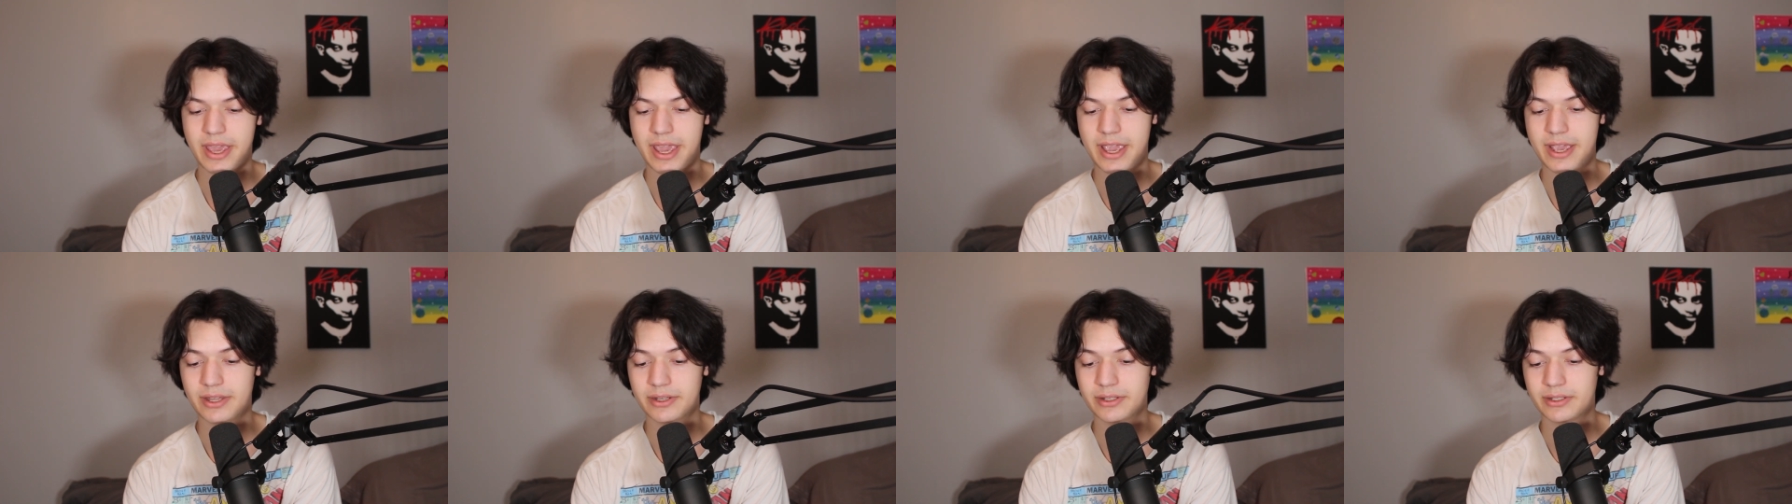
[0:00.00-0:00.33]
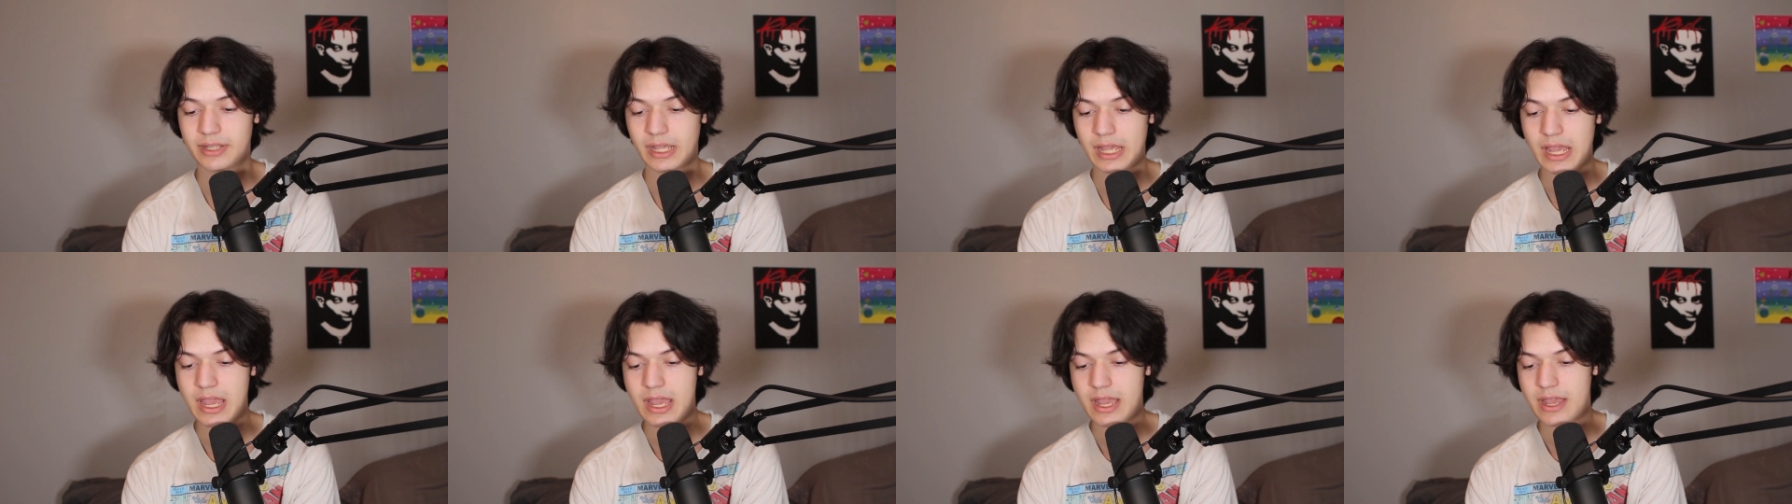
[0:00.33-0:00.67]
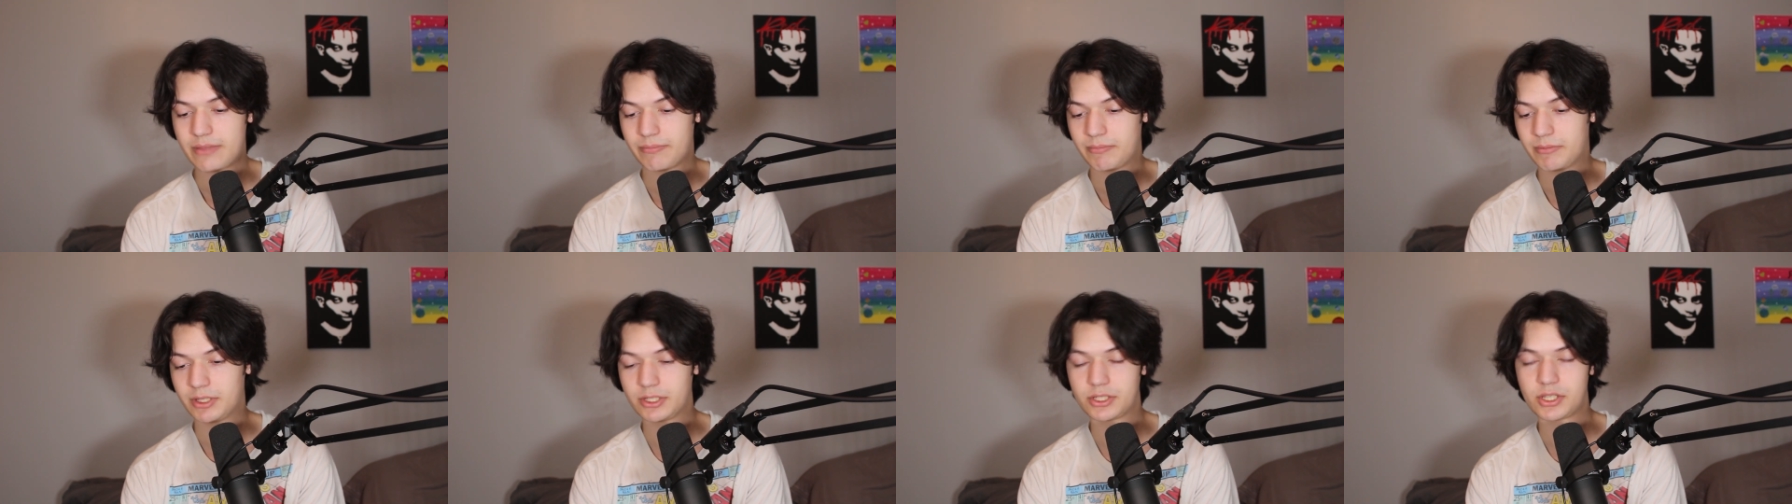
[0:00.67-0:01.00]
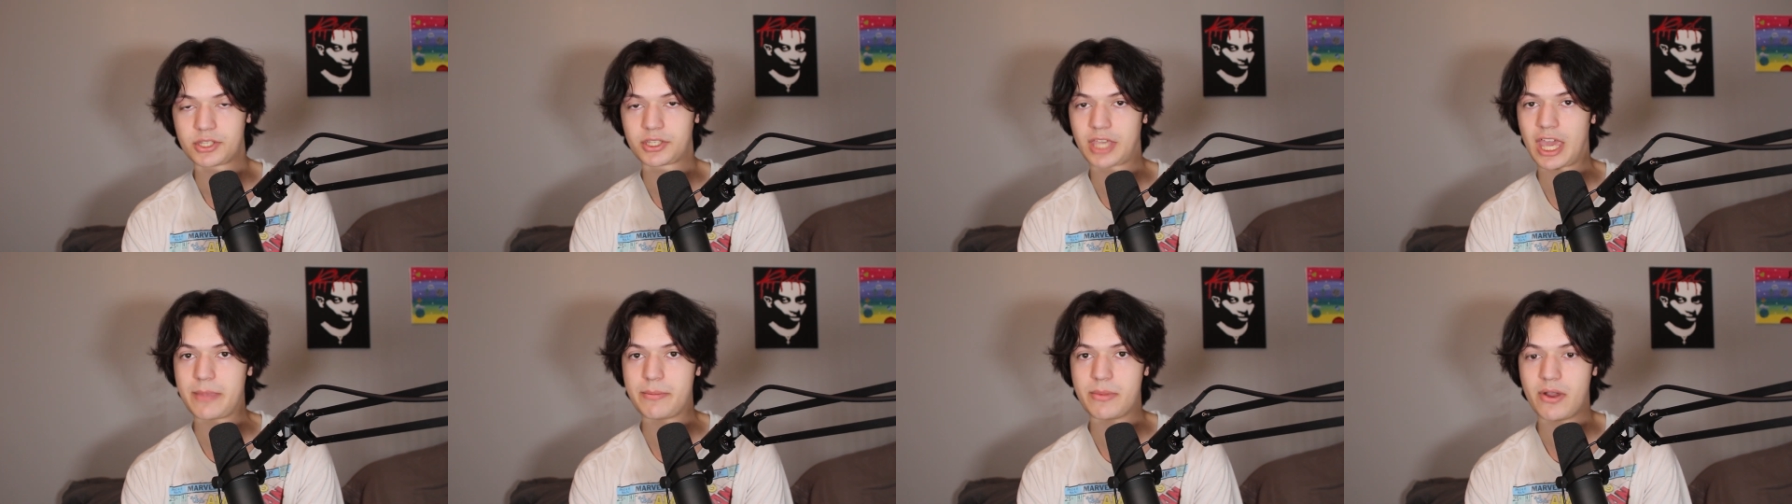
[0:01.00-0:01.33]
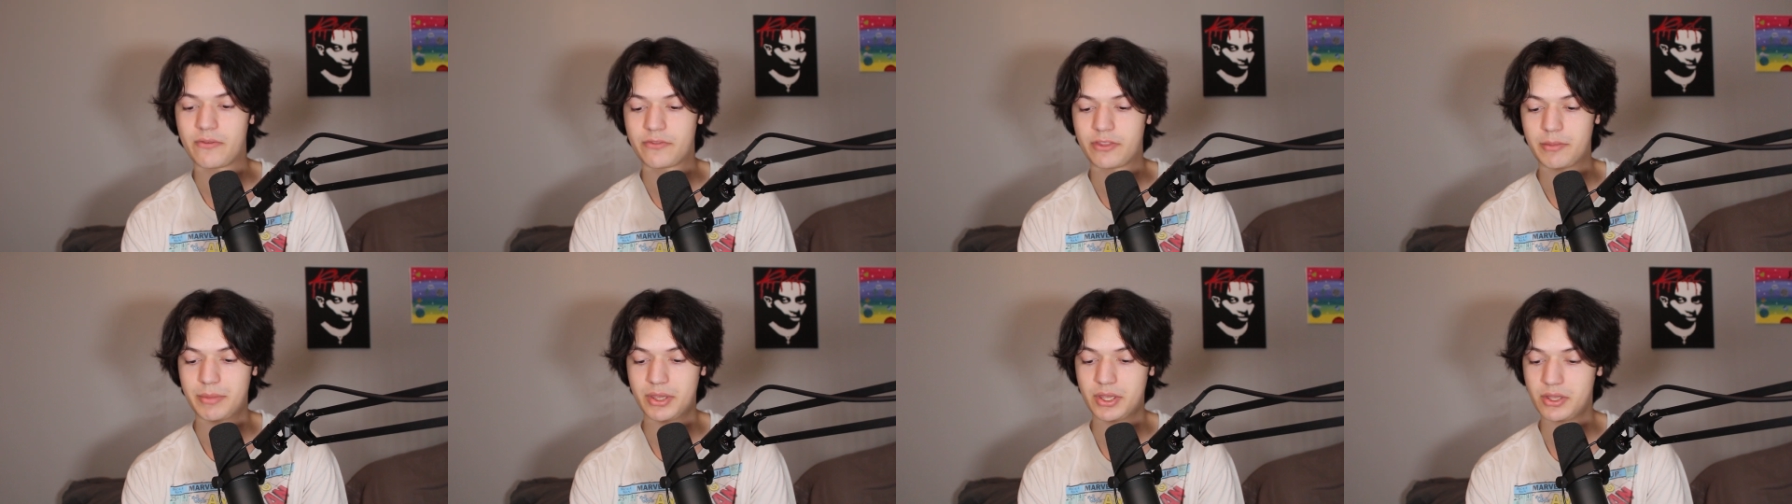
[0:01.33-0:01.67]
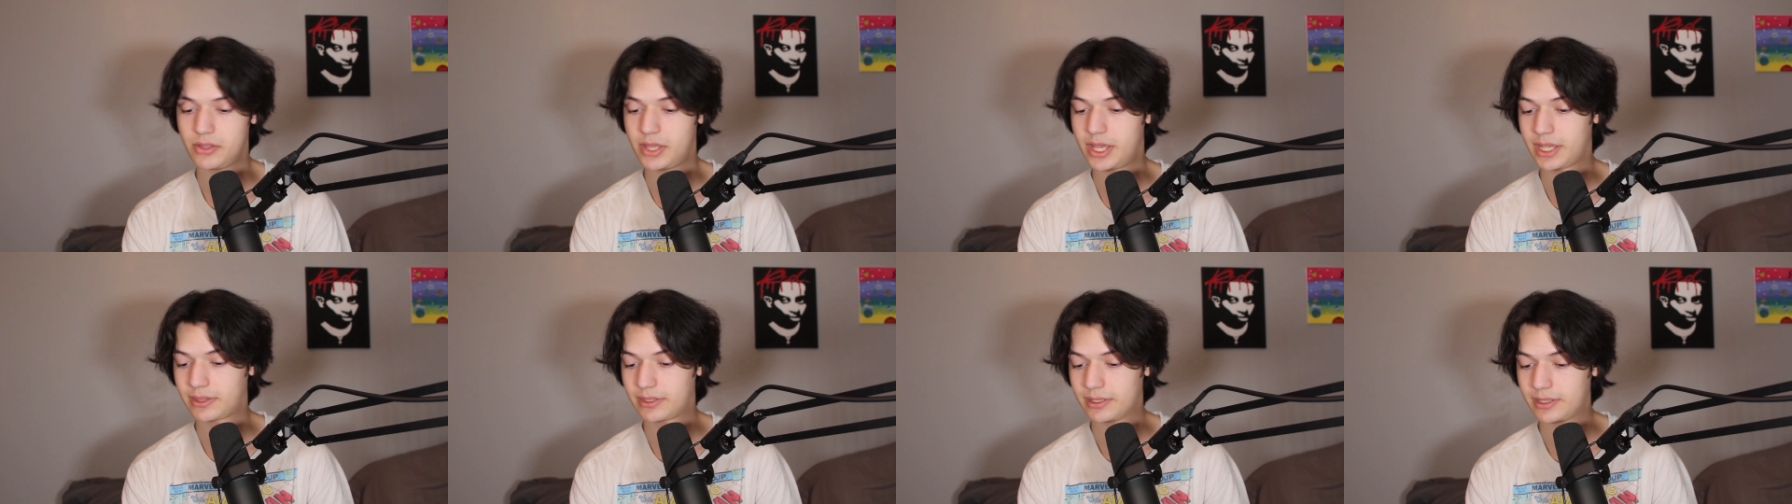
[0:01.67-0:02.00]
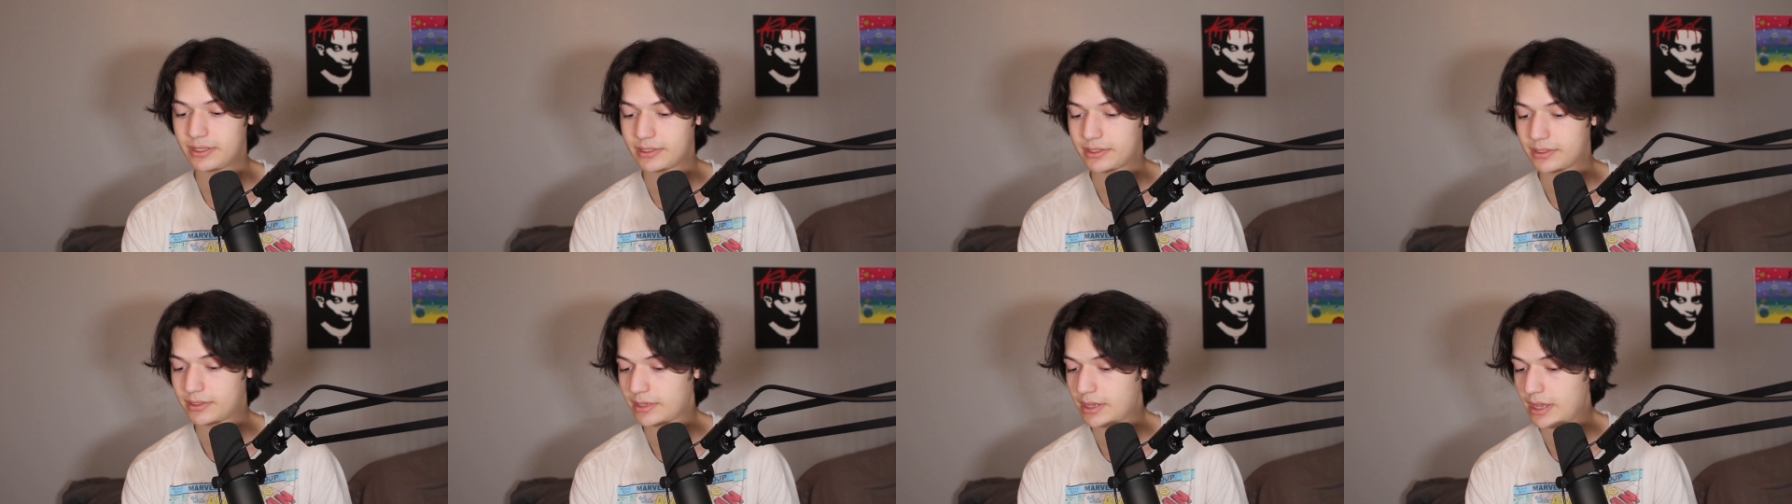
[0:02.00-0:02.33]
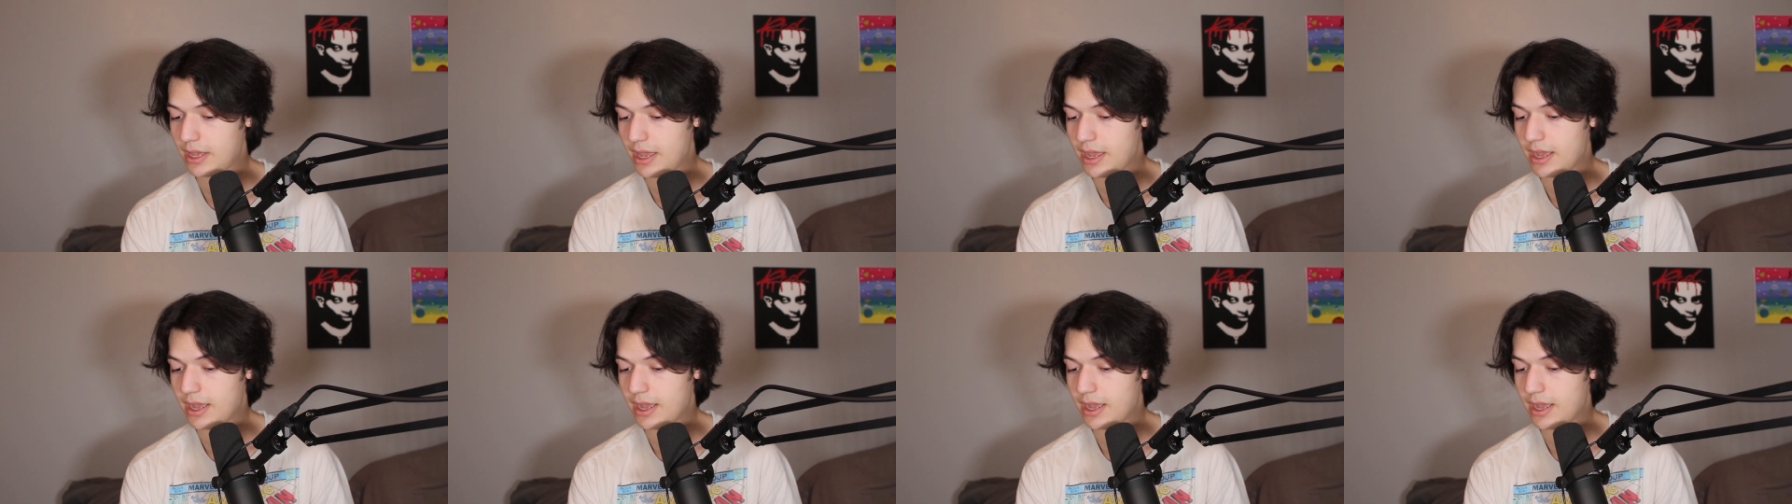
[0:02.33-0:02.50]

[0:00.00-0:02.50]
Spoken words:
and it just came off the mill like this.